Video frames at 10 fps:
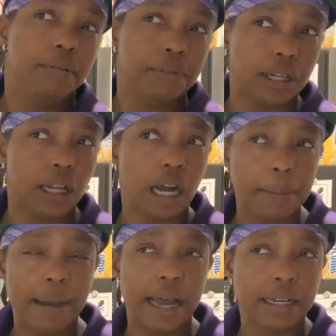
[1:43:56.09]
The law
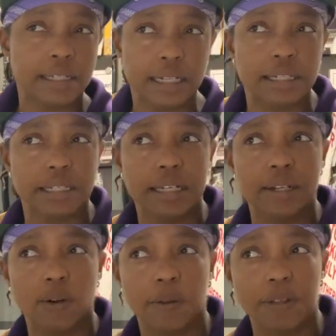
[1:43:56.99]
abiding
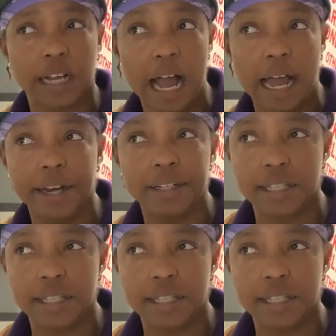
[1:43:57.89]
citizen, or the kind